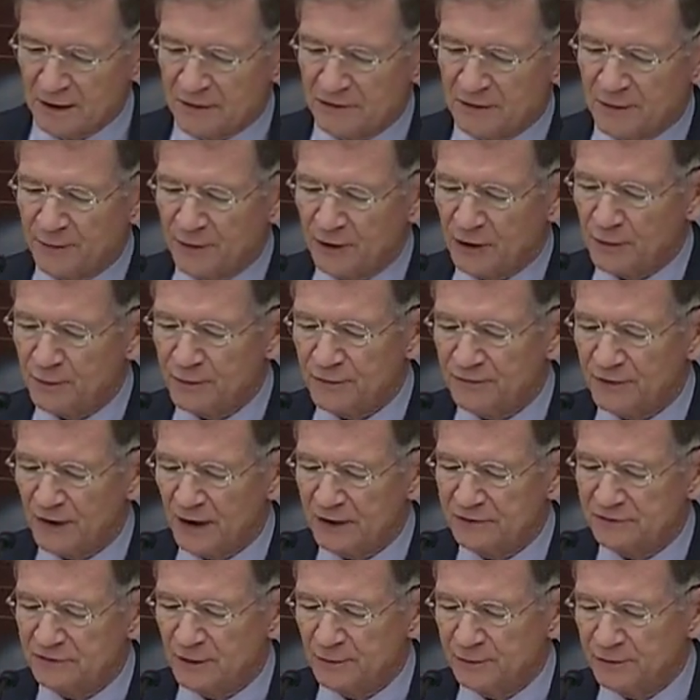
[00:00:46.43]
The bill
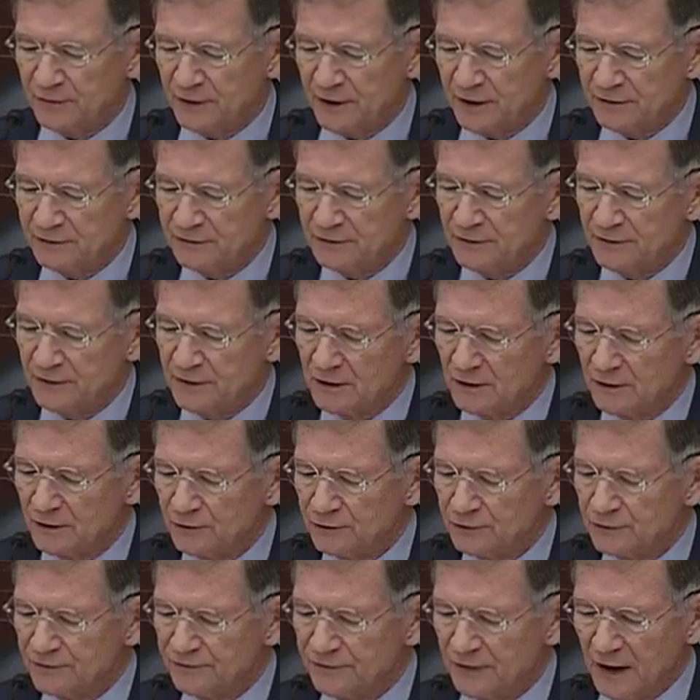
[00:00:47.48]
provides upgrades to the
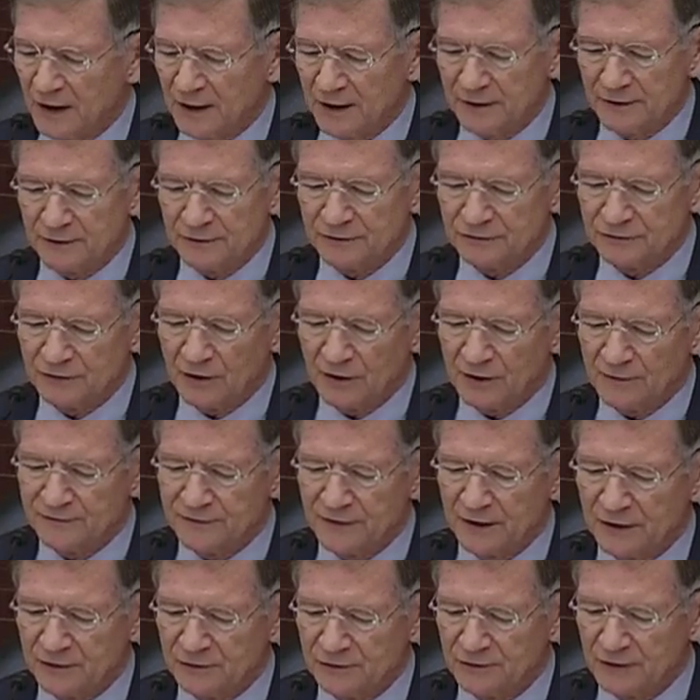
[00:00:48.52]
ultraviolet and soft
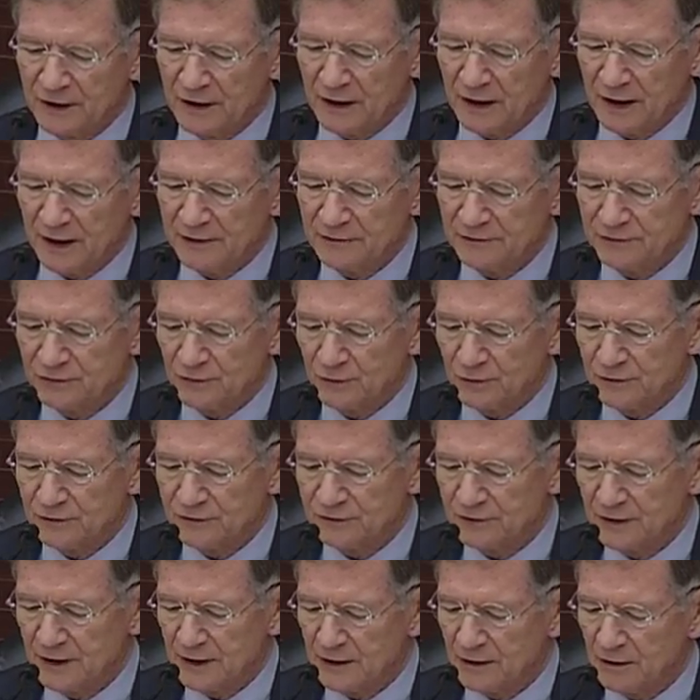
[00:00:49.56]
X-ray light
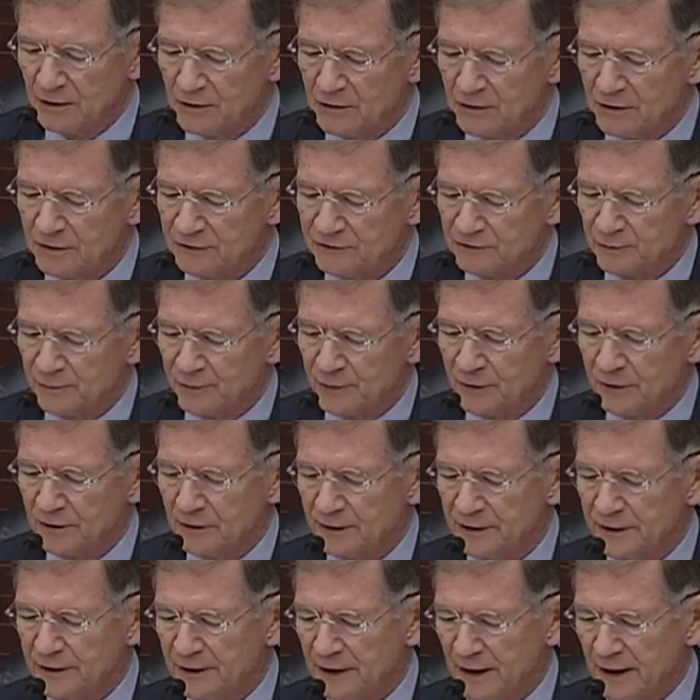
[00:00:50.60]
source at Lawrence
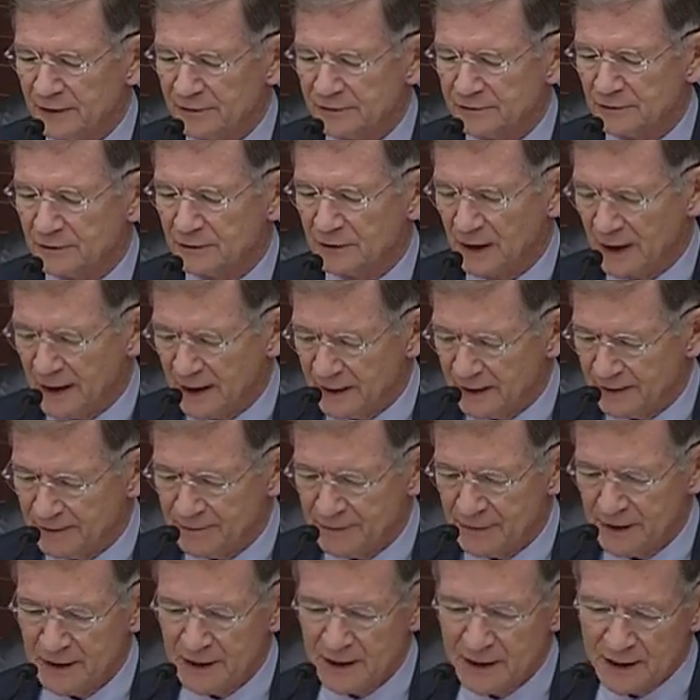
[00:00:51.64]
Berkeley National
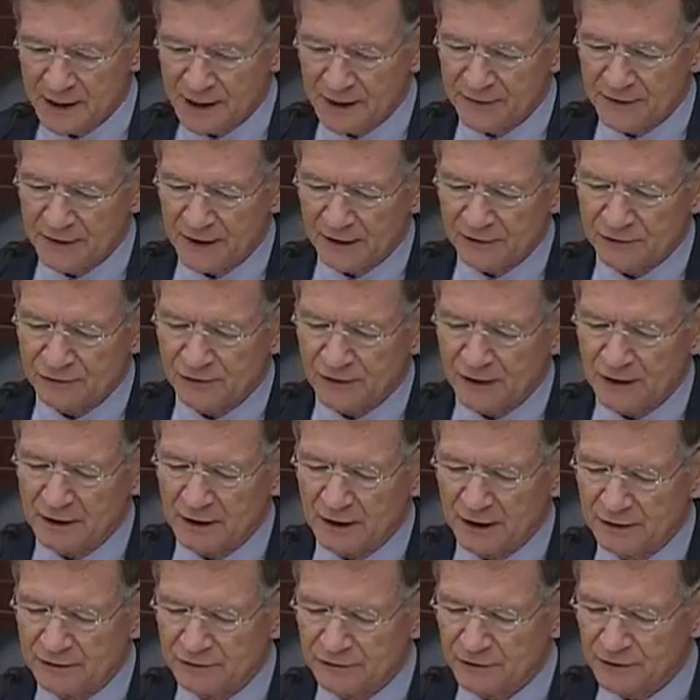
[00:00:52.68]
Lab and the X-ray
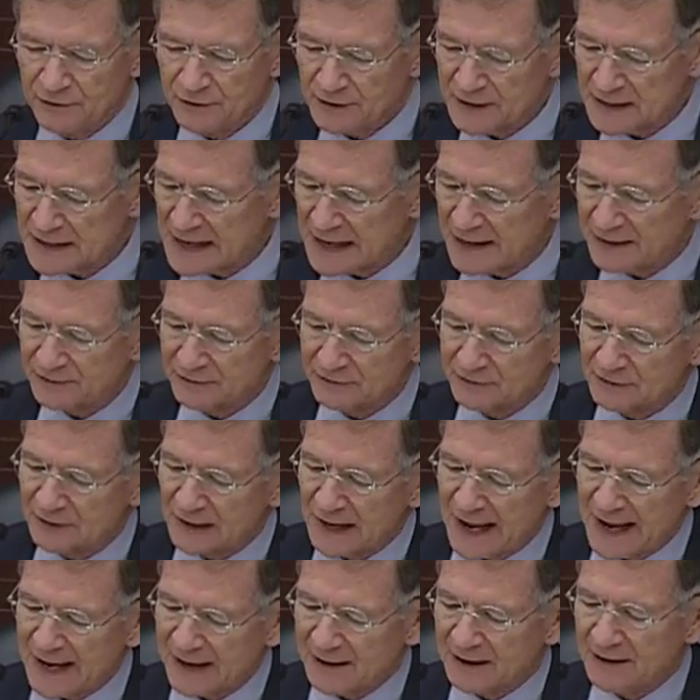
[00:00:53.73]
laser at
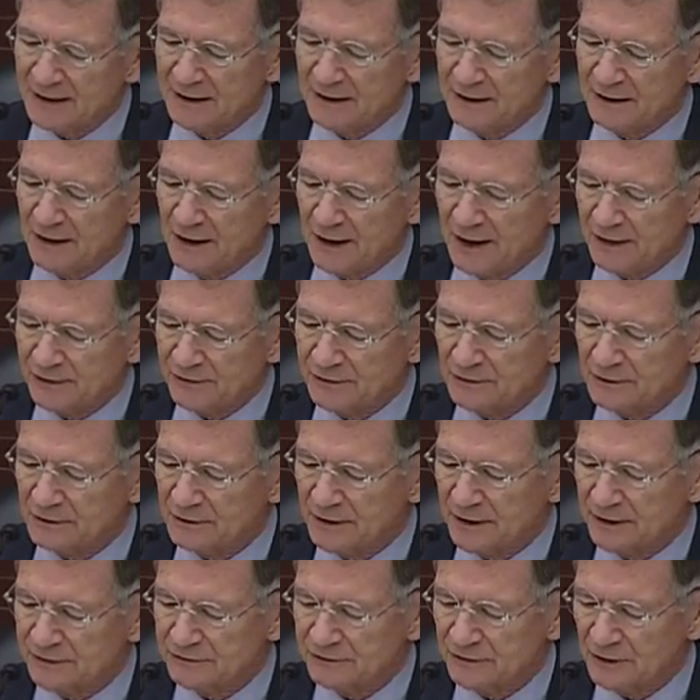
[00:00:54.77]
SLAC National
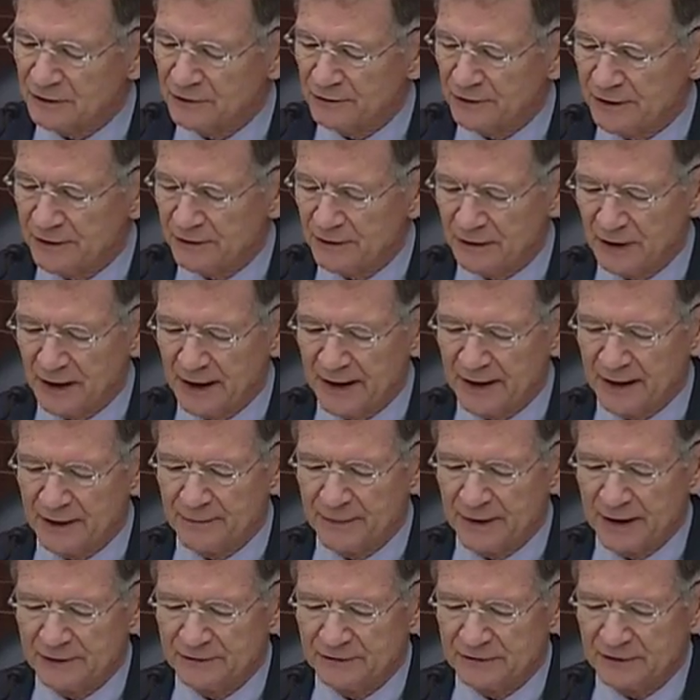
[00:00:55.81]
Accelerator
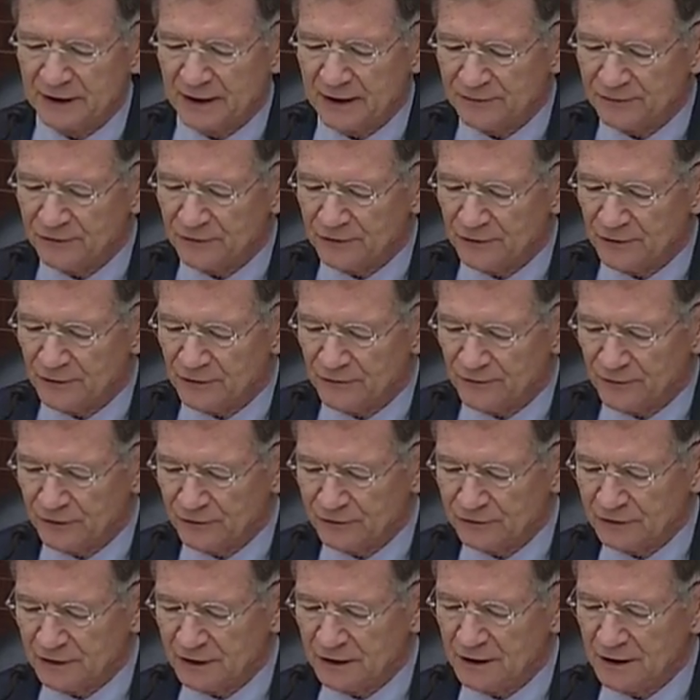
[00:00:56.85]
Lab at Stanford
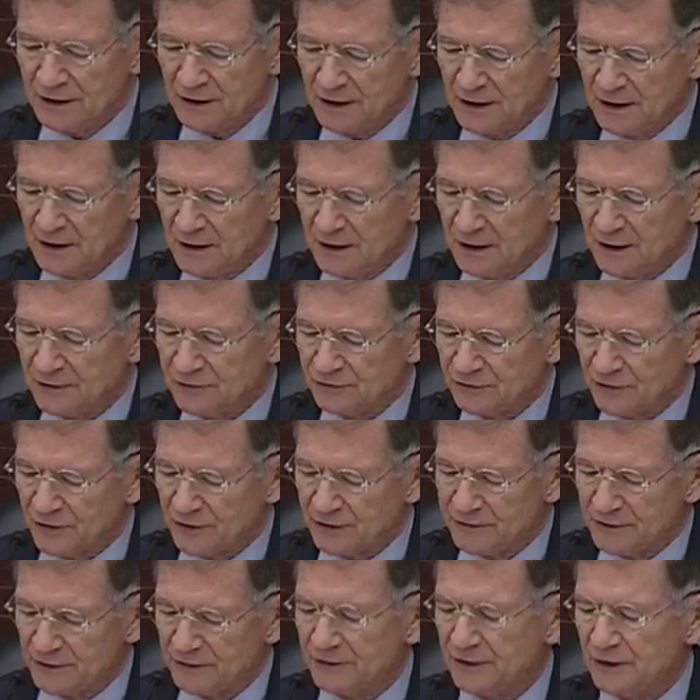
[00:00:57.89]
University,
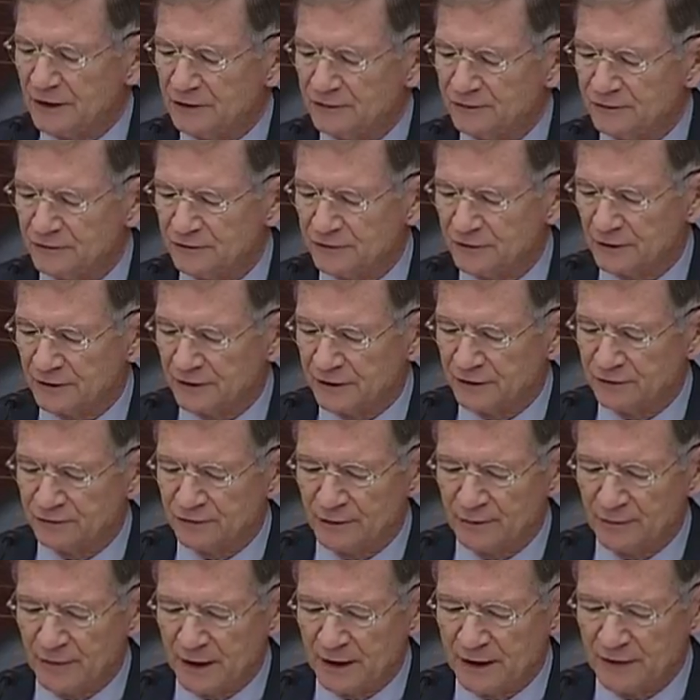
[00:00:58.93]
ensuring that these facilities
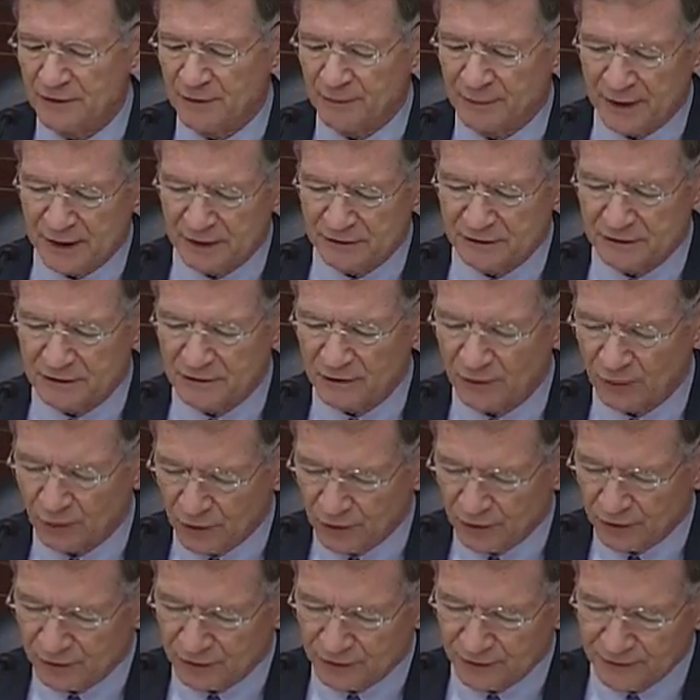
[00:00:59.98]
remain the best in the
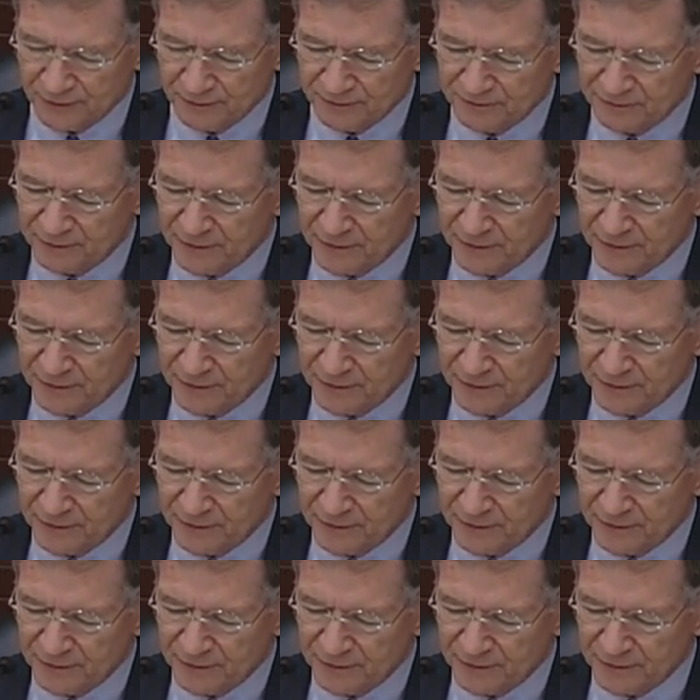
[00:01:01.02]
world.